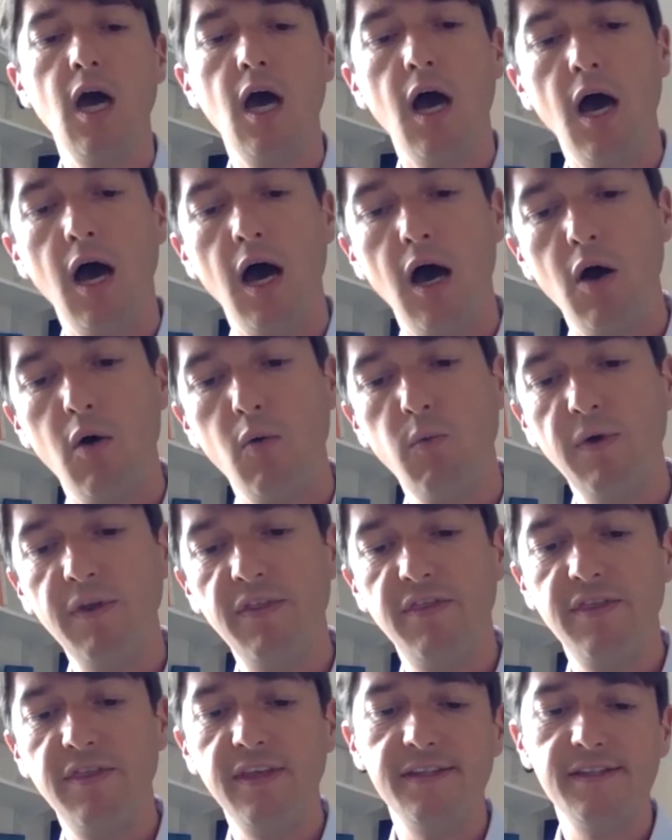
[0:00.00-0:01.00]
uh,
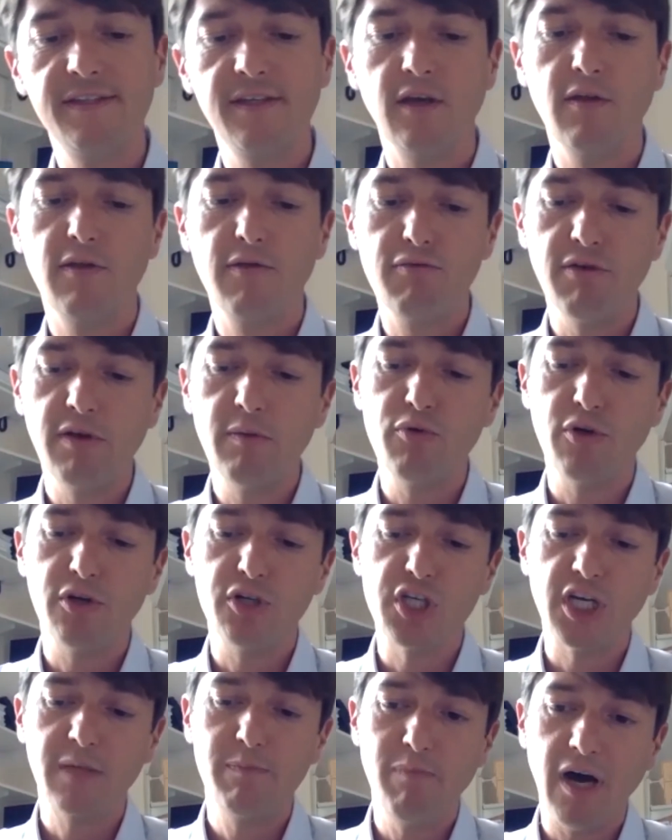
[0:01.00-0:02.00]
with these three
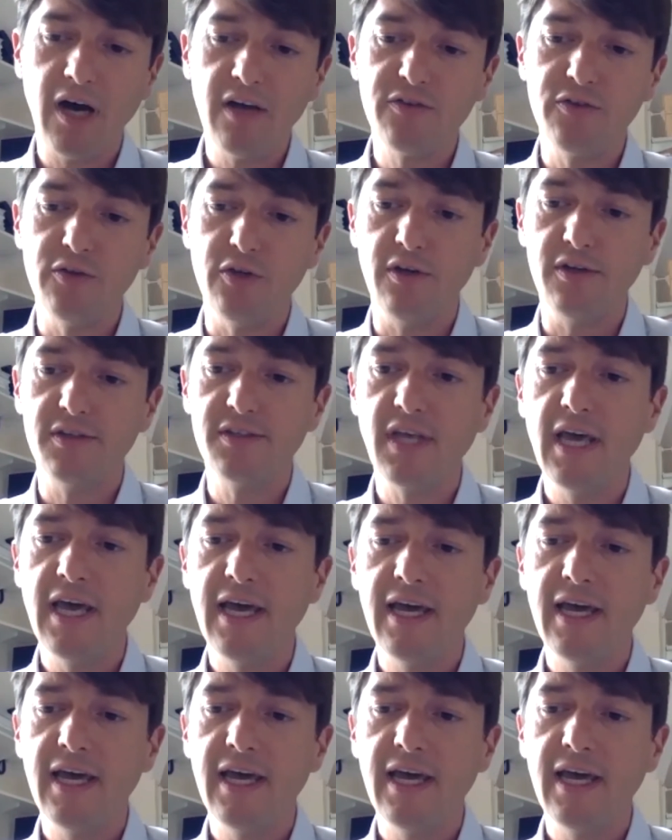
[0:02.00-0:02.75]
project partners